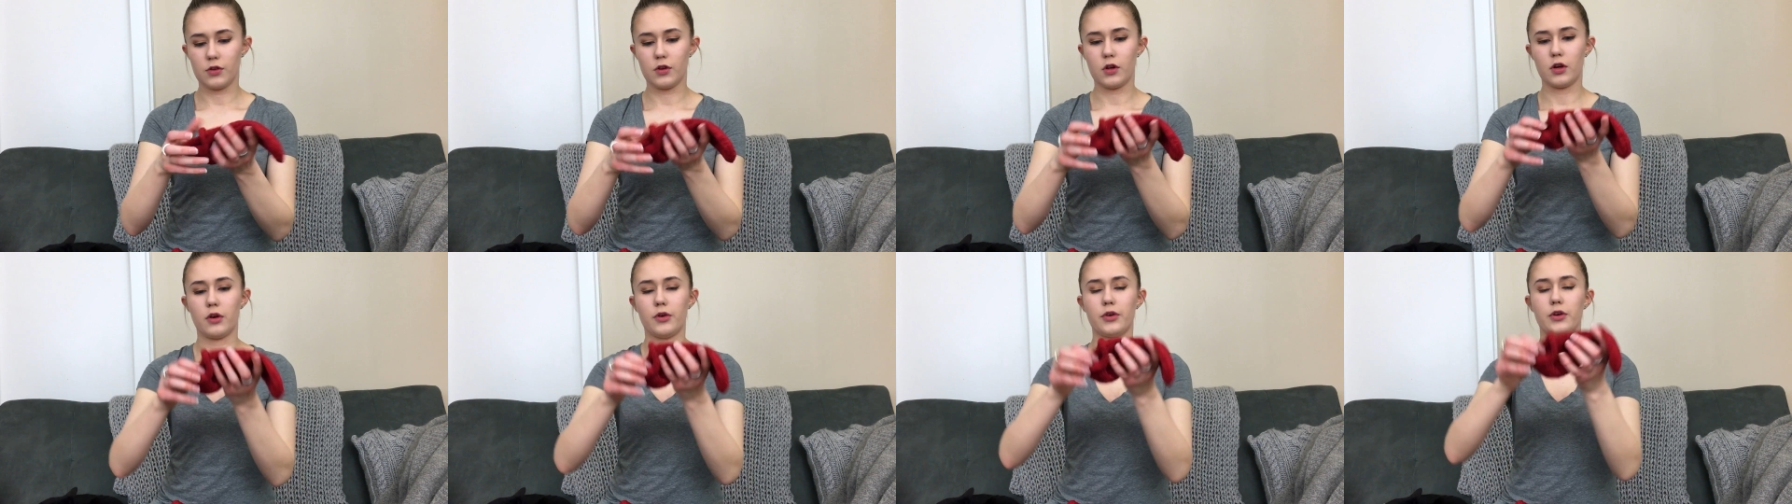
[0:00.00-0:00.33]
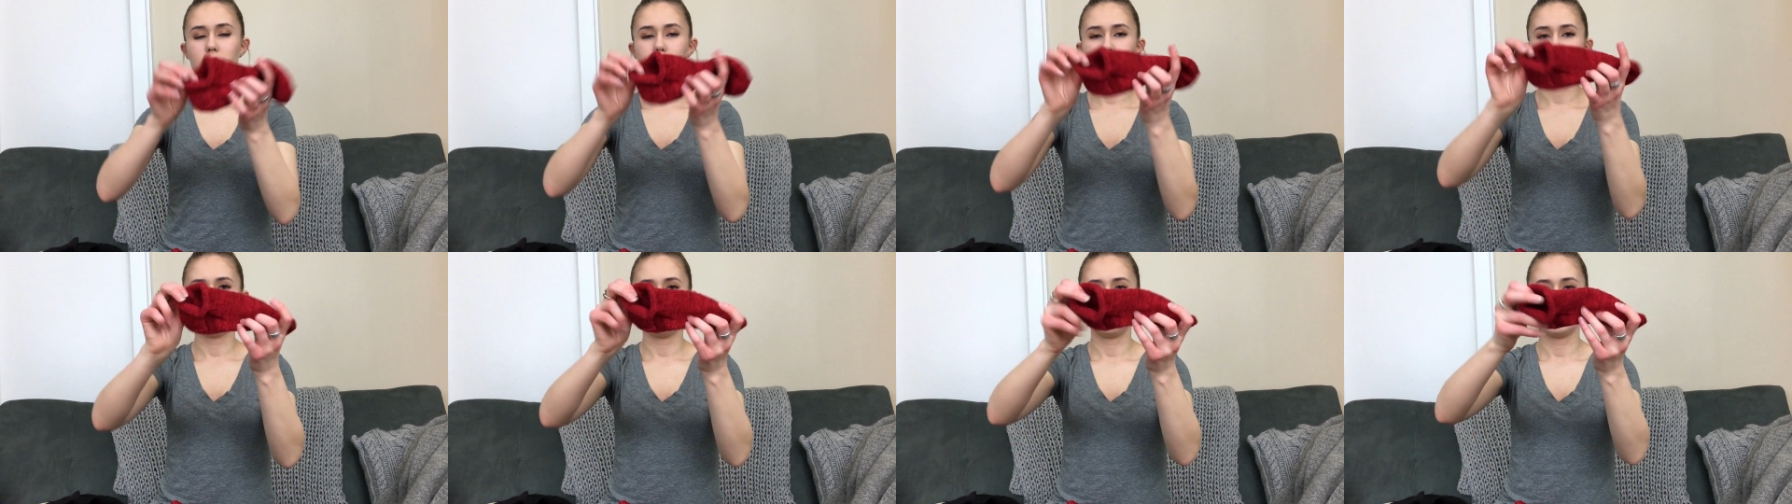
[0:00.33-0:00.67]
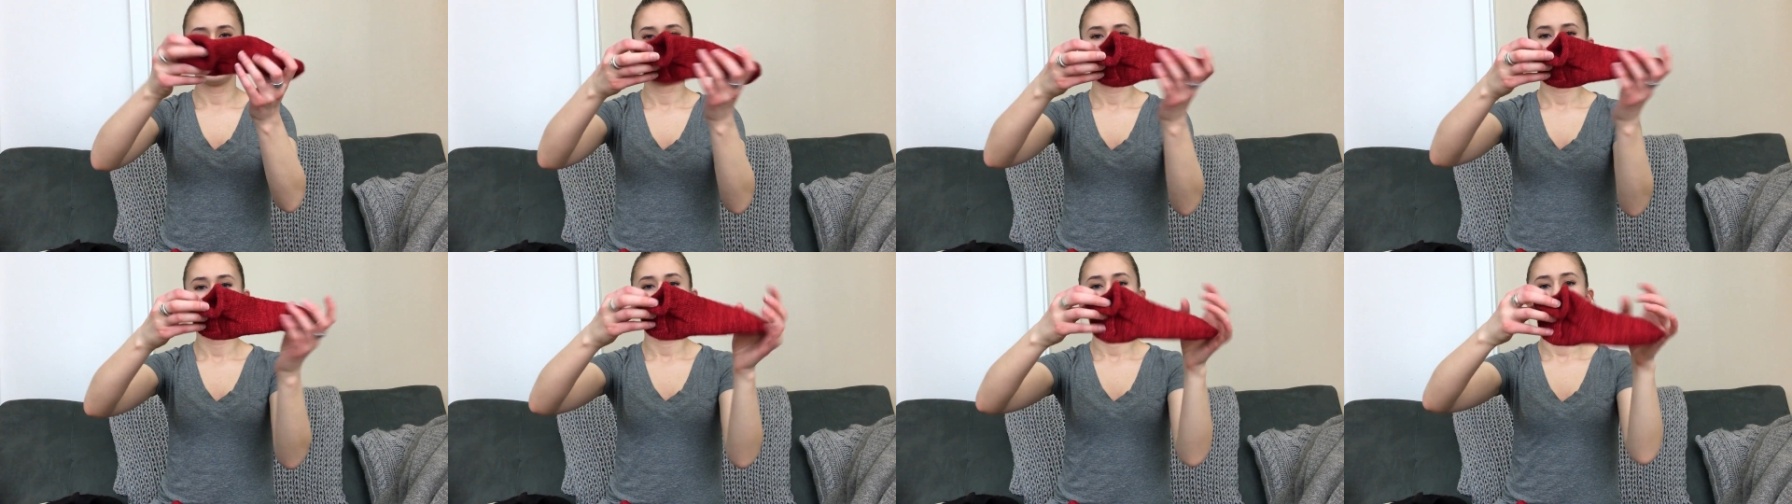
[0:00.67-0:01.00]
your
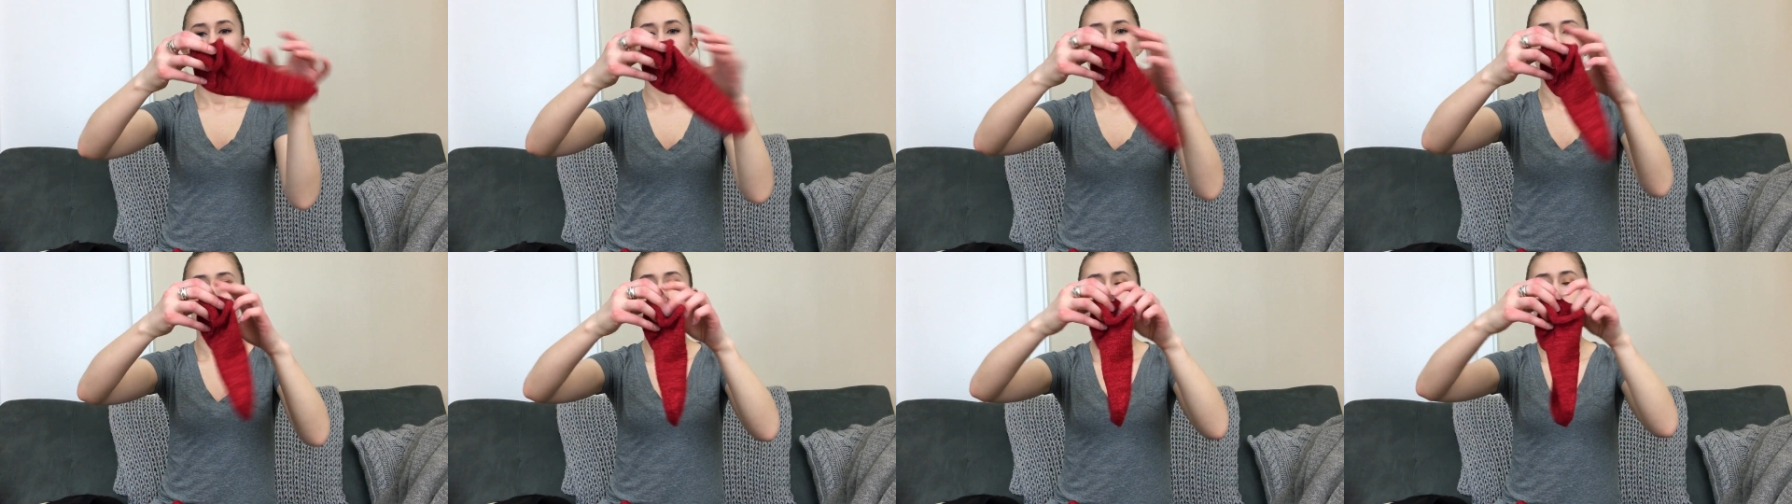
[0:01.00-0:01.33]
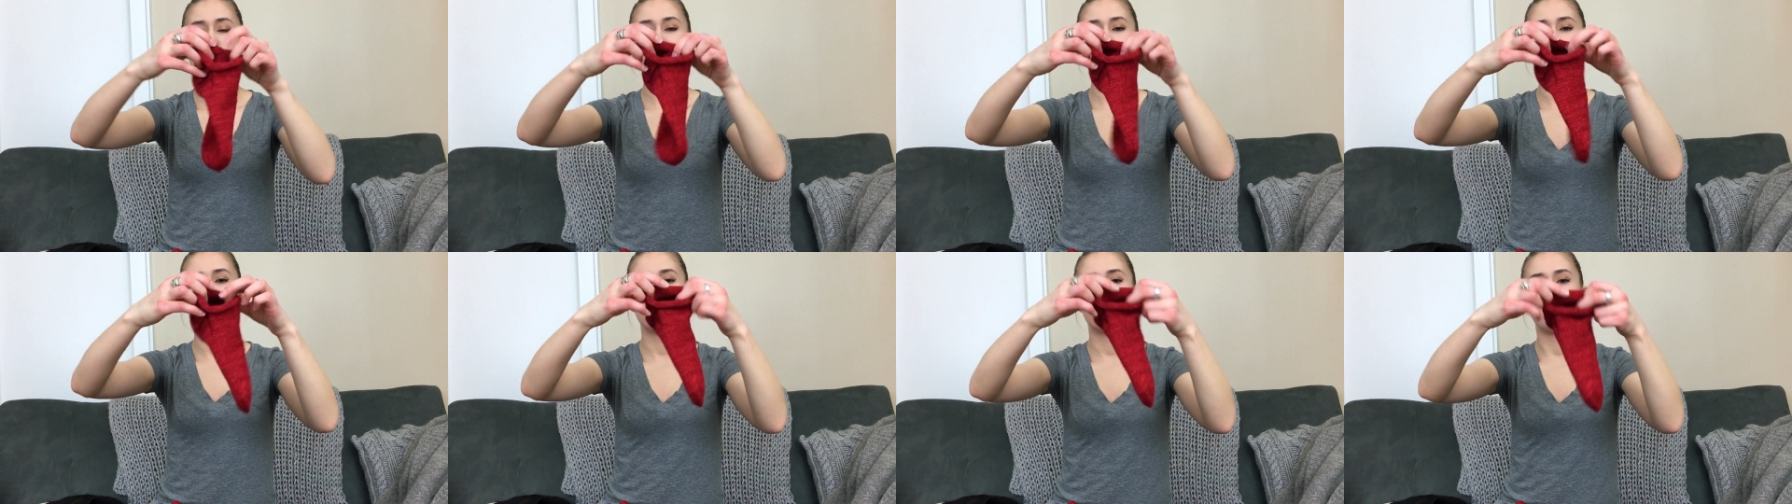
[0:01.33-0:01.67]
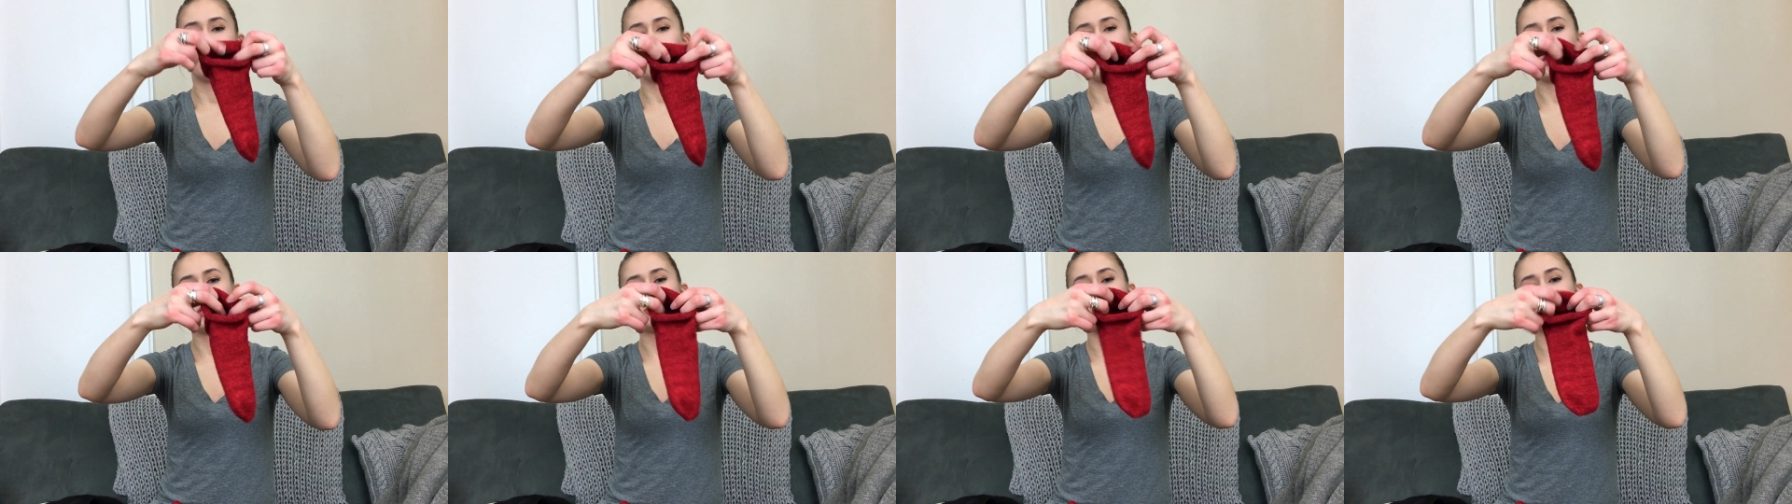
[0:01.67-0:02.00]

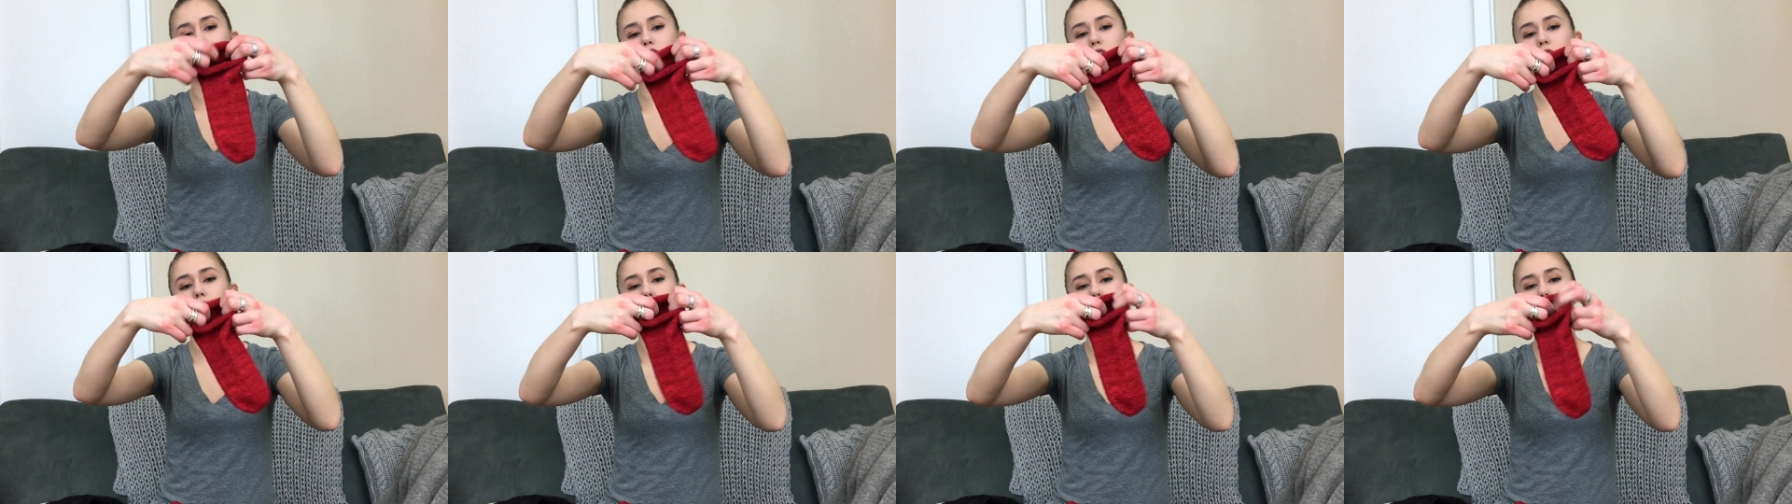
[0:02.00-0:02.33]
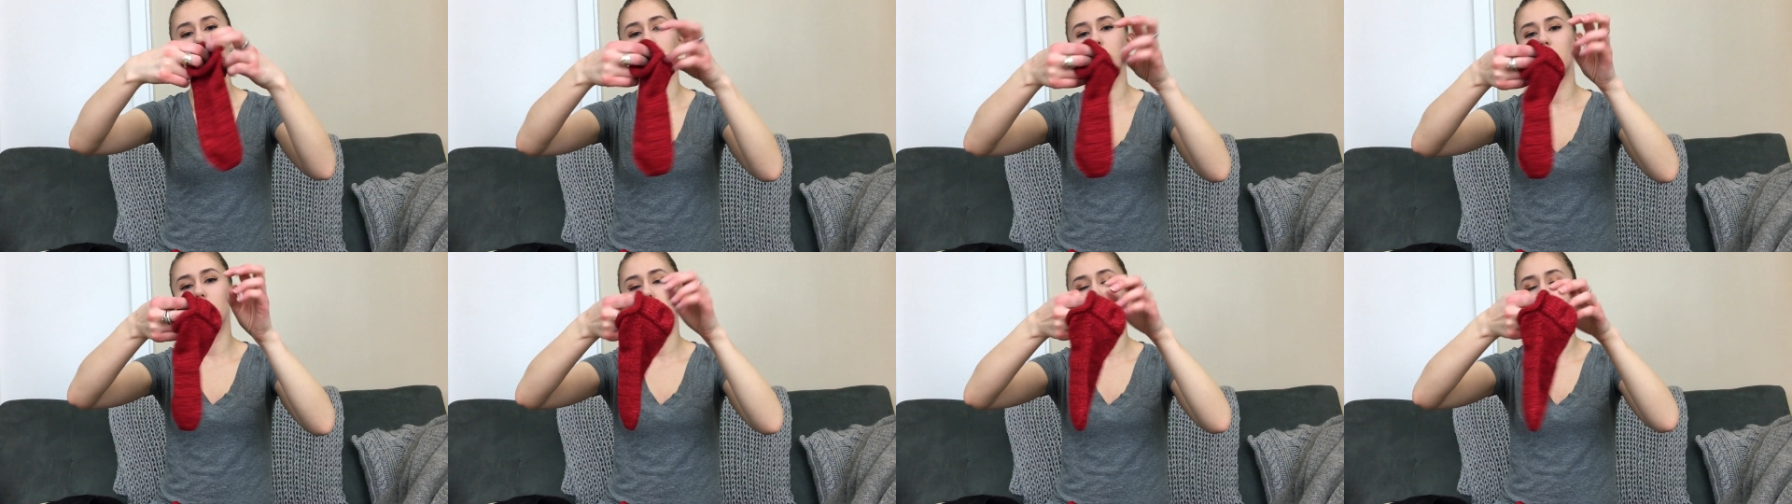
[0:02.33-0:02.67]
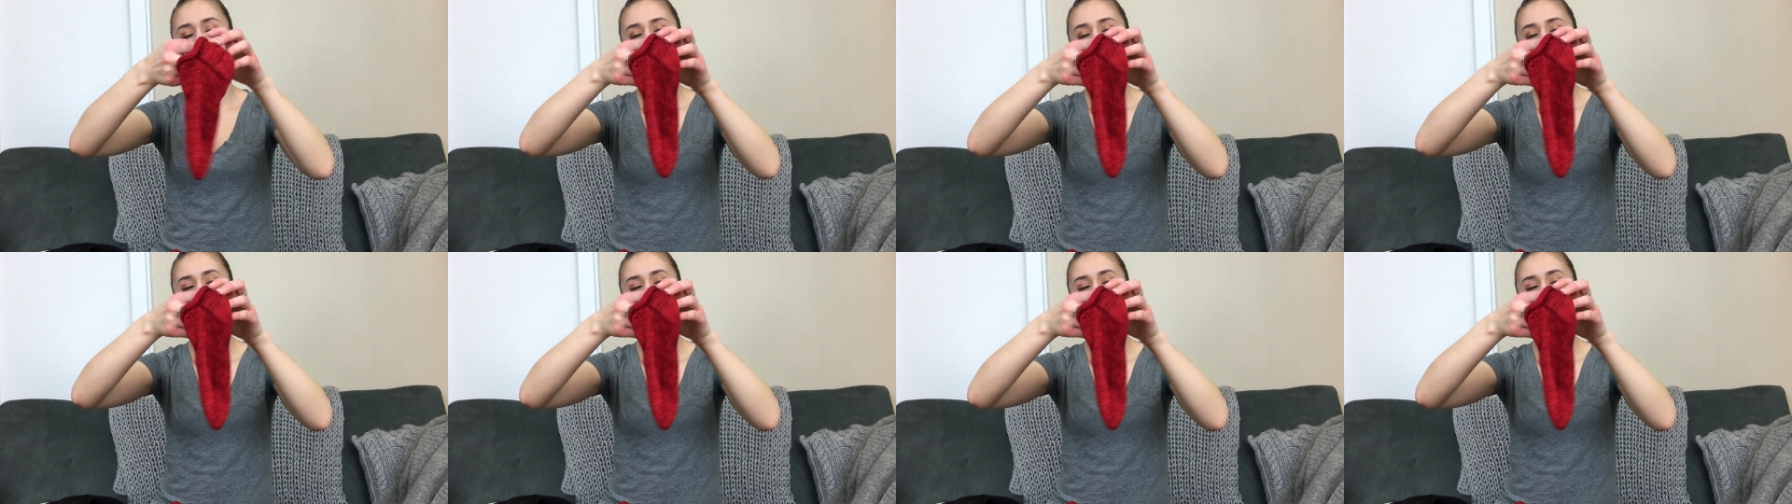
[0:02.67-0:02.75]
standard issue